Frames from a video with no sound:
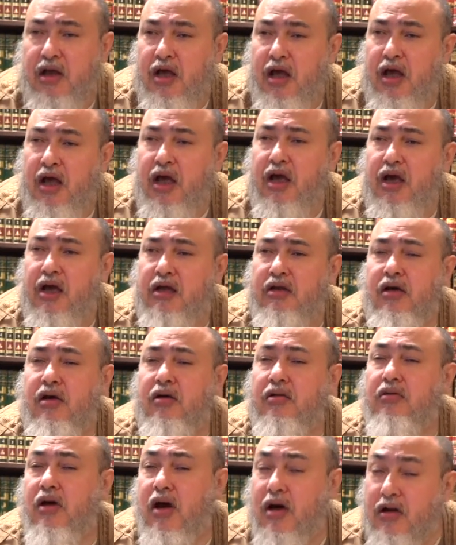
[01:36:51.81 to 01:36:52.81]
and a
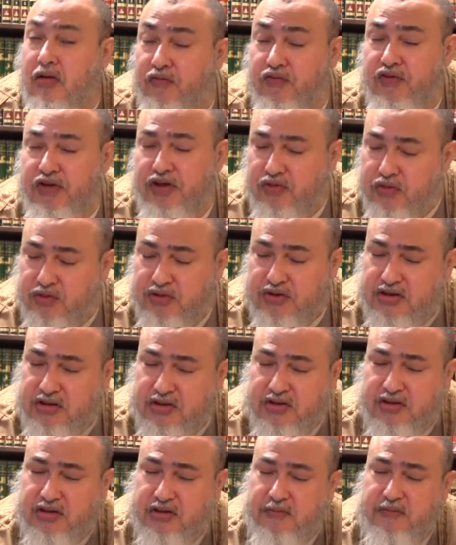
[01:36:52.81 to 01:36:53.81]
lot of legal
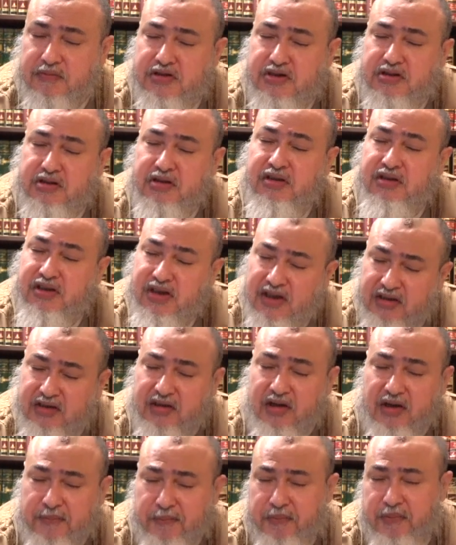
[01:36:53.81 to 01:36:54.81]
systems did
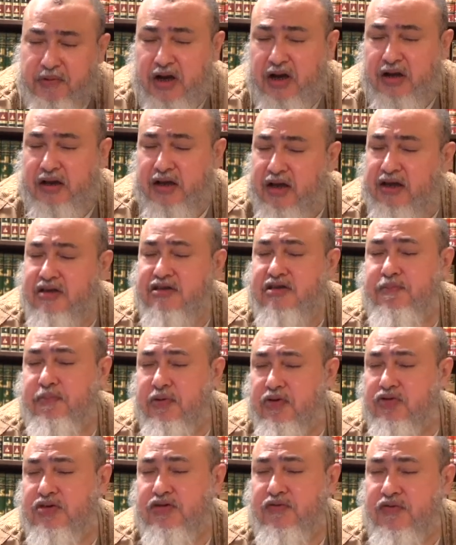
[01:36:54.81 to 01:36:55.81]
apply ex
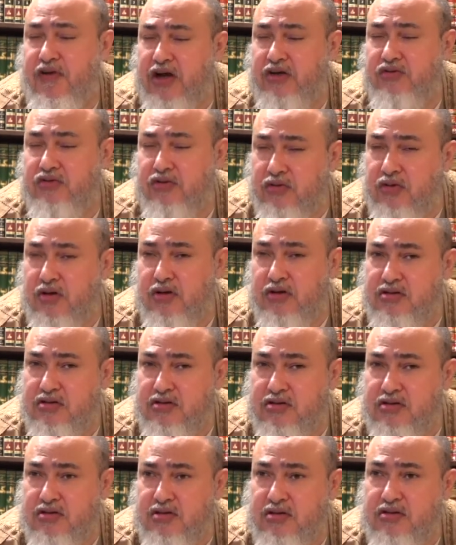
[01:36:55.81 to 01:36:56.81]
post facto
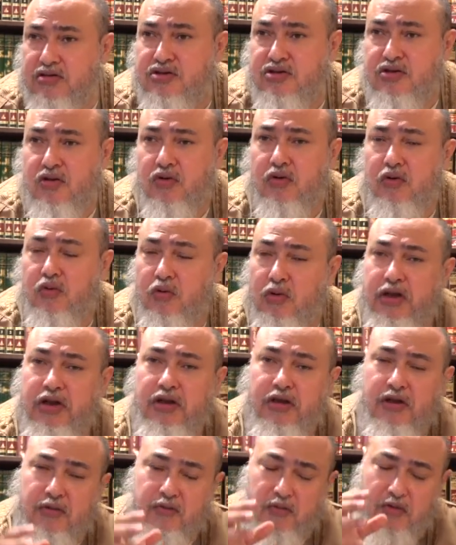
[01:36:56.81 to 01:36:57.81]
laws. So
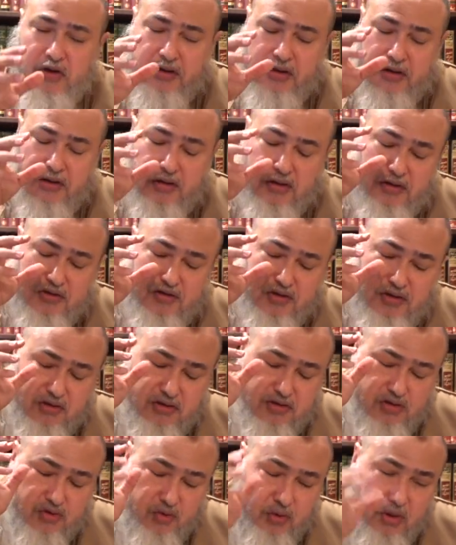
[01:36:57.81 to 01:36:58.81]
when in
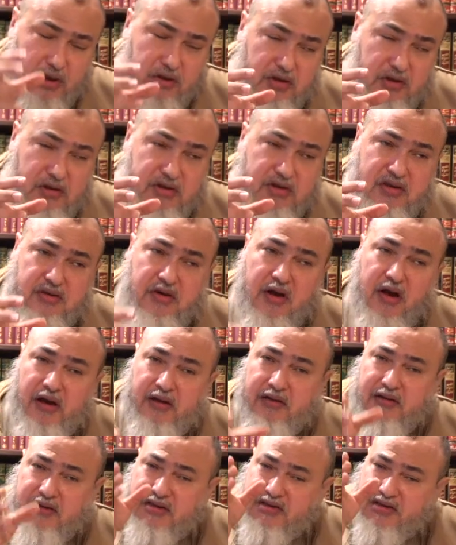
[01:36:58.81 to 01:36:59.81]
Surah
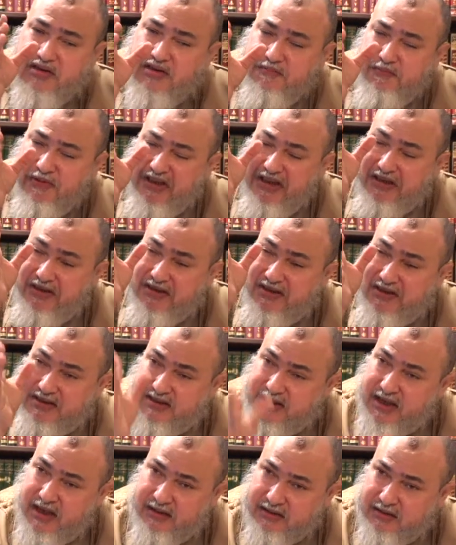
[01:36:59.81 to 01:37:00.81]
Al-Isra this is being
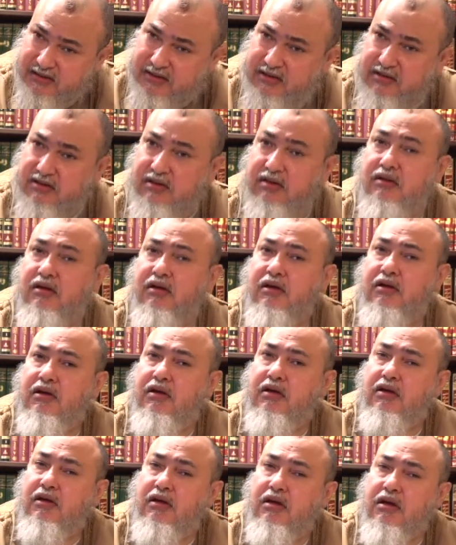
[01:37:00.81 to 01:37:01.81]
set
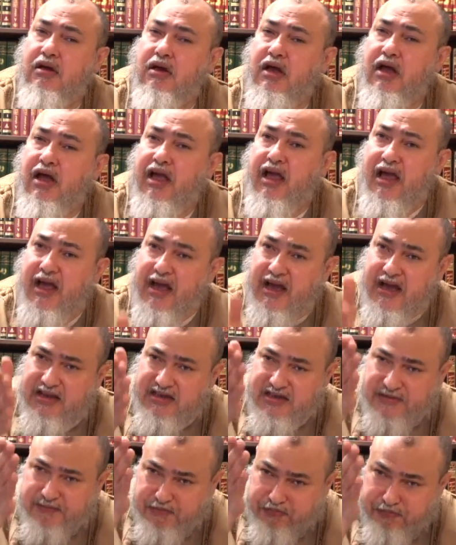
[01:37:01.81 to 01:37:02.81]

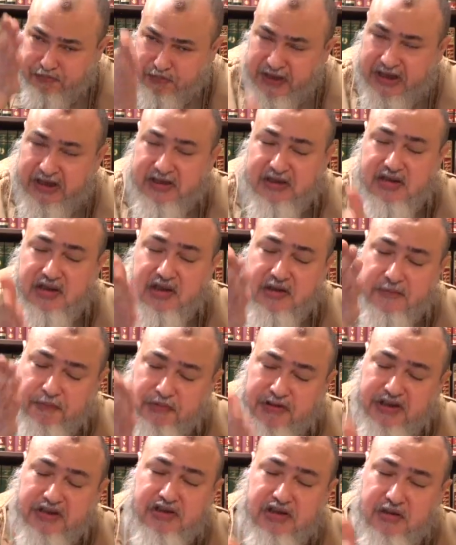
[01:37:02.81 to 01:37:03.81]
as basic
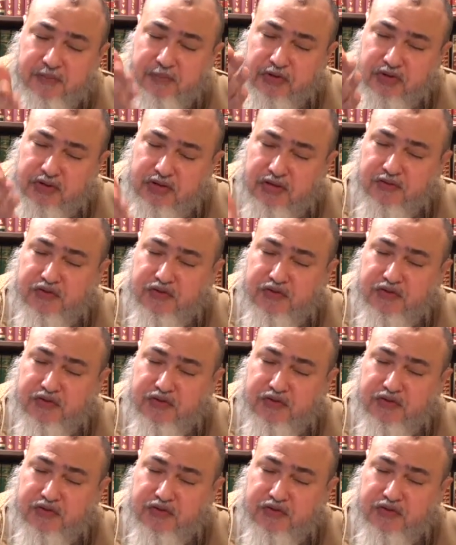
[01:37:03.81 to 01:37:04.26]
principles of